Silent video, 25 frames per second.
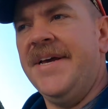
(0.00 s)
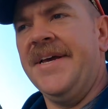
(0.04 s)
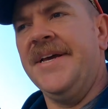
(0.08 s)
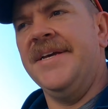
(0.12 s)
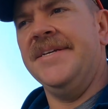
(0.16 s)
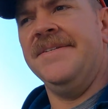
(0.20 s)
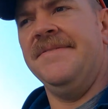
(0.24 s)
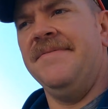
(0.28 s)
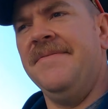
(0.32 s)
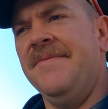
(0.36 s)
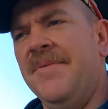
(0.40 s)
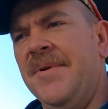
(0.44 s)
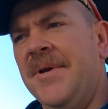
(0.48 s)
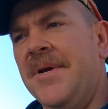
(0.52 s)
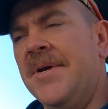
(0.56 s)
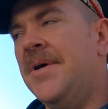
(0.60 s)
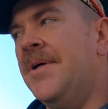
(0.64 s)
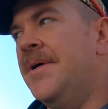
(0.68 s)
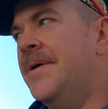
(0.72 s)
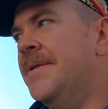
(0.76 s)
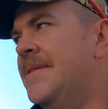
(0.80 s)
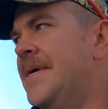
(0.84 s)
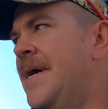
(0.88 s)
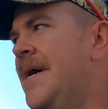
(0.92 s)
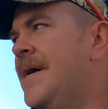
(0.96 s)
I guess if you want to
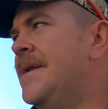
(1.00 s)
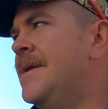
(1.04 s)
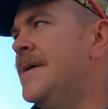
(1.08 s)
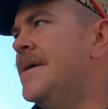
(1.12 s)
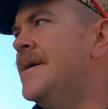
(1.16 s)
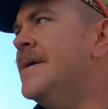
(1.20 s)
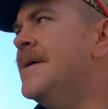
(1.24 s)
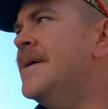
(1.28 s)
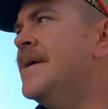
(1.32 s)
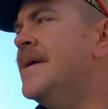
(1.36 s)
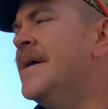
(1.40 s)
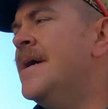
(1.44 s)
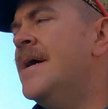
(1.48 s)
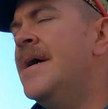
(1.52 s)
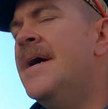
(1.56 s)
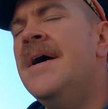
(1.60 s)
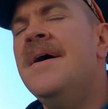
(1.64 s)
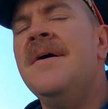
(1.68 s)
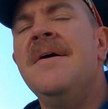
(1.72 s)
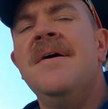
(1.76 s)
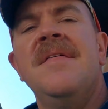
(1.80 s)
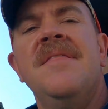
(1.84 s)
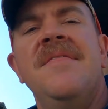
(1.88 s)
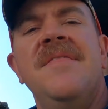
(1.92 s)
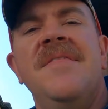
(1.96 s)
call it that.
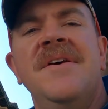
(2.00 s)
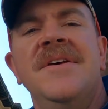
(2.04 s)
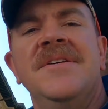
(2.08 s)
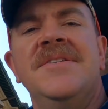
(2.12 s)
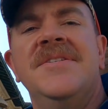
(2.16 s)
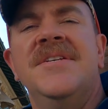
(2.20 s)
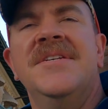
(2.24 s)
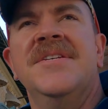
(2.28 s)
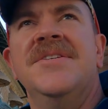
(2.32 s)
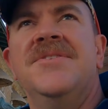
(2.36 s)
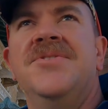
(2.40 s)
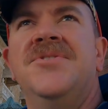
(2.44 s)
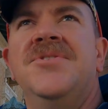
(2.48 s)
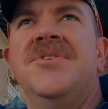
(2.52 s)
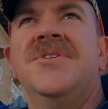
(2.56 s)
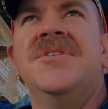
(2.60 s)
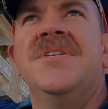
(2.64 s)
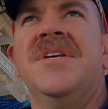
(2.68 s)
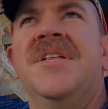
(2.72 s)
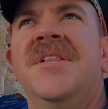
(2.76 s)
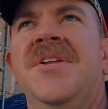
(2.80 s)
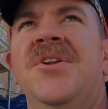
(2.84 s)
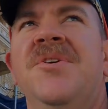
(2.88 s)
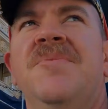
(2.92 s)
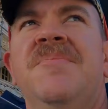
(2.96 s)
This is
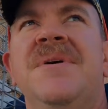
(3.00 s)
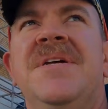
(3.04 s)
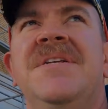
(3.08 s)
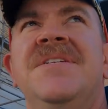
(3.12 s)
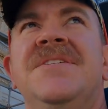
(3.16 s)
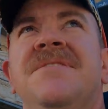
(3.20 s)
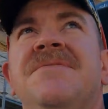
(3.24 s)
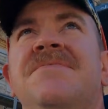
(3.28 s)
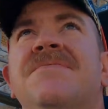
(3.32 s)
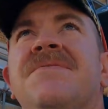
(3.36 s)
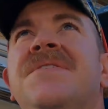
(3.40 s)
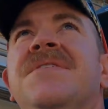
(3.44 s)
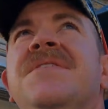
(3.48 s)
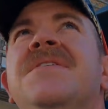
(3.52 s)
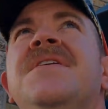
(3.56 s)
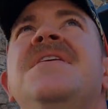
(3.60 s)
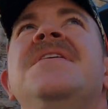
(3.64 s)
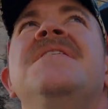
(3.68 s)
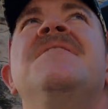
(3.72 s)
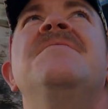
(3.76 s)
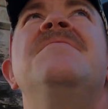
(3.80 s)
just a little bit different,